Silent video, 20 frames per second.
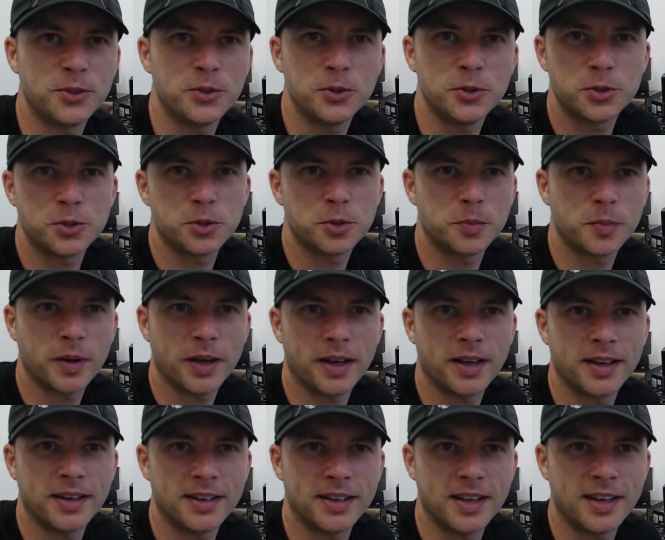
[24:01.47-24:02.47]
YouTube
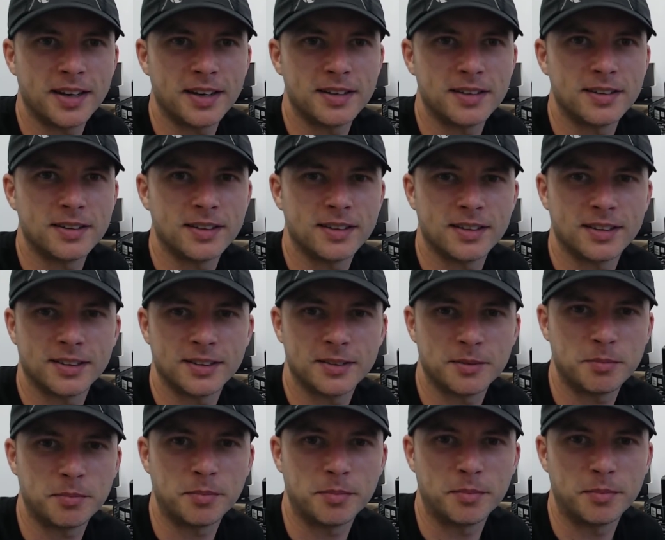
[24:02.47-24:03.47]

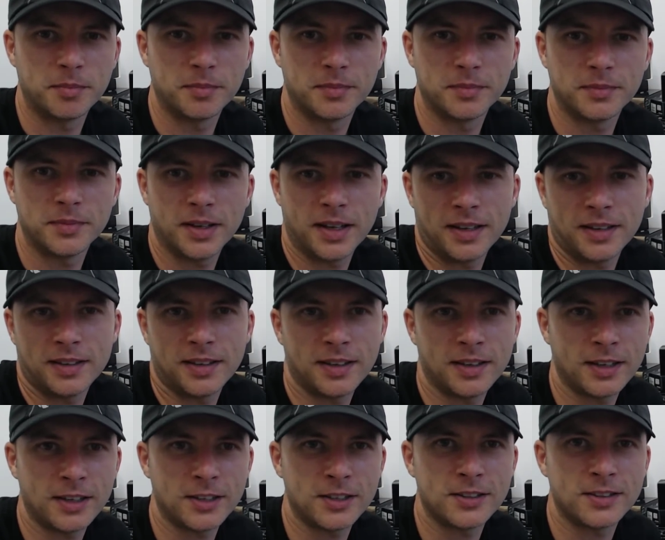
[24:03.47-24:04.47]
and
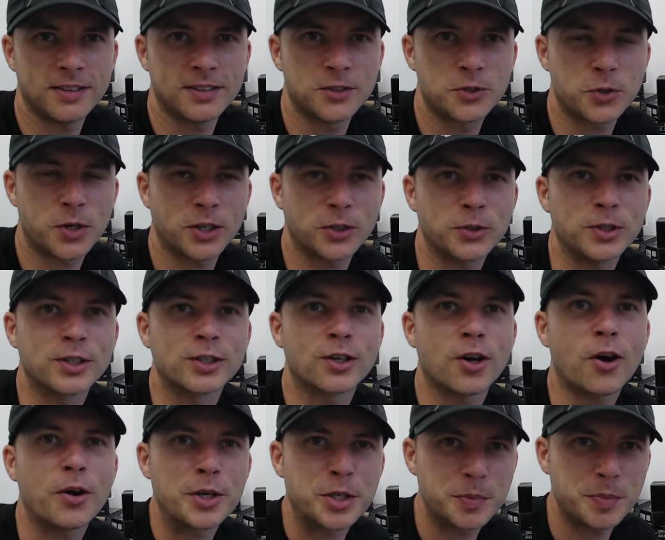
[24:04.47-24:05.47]
try to
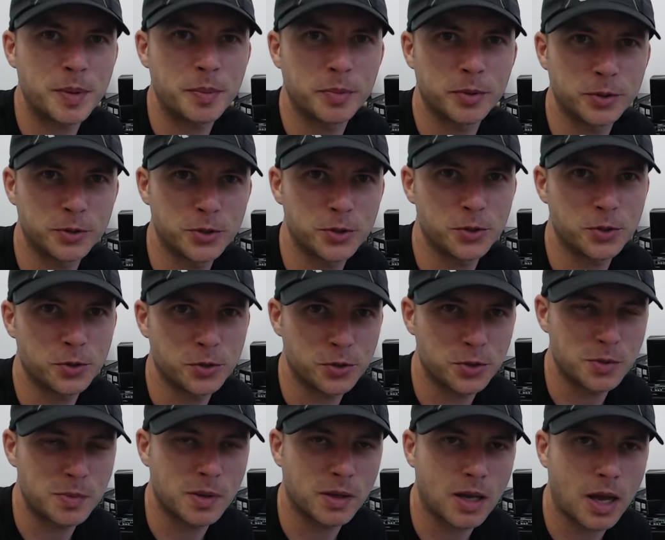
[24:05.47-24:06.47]
encourage people to
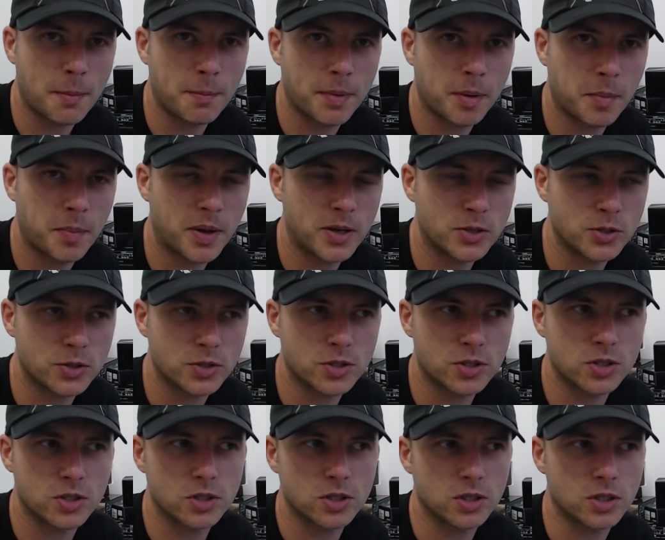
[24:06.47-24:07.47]
become my
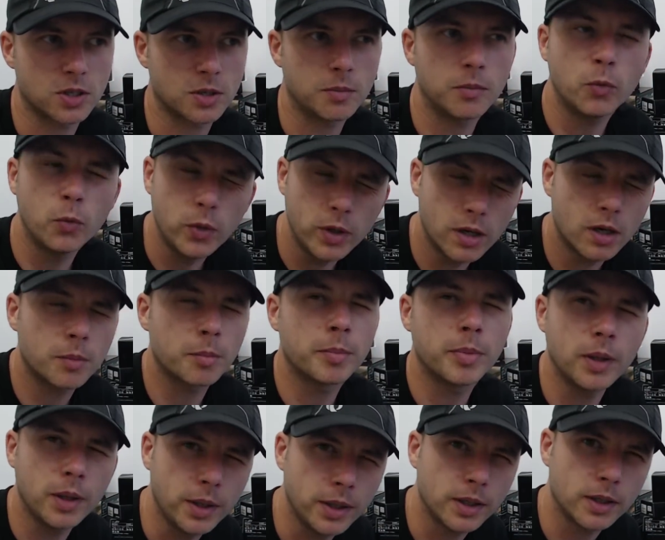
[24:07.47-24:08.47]
patrons. We are
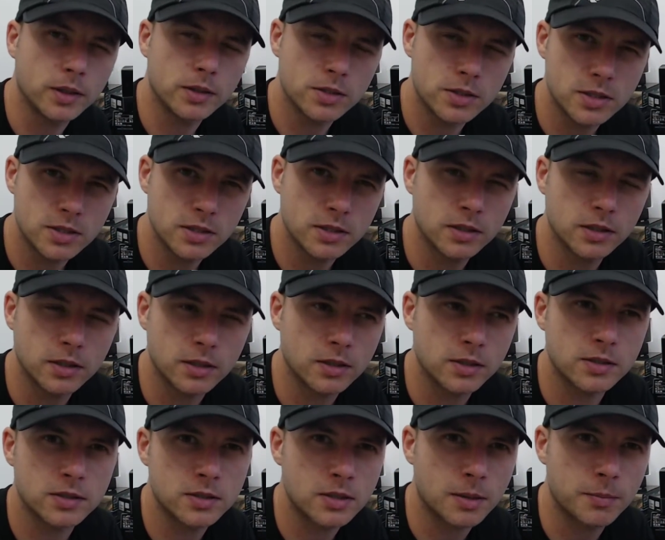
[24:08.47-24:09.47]
building
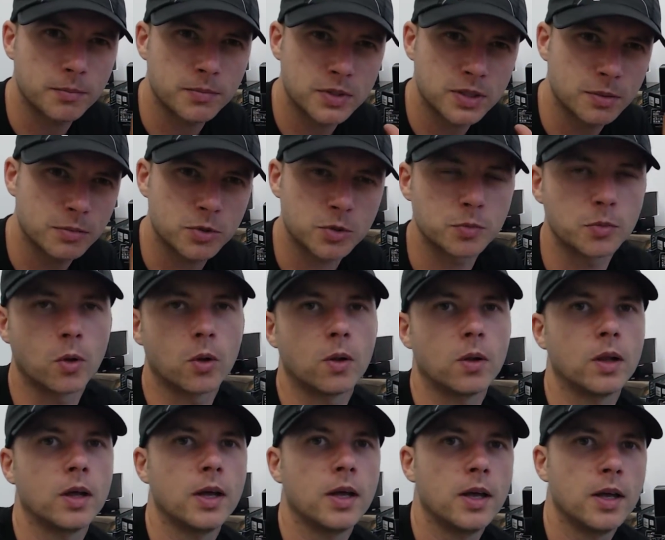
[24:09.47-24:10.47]
some
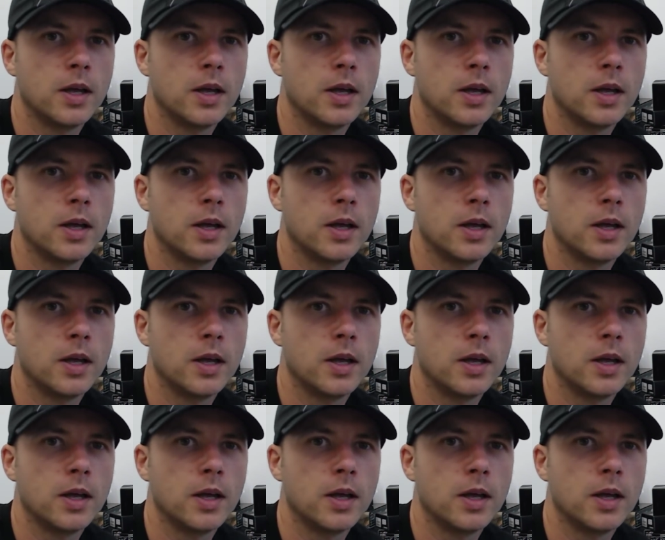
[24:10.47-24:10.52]
small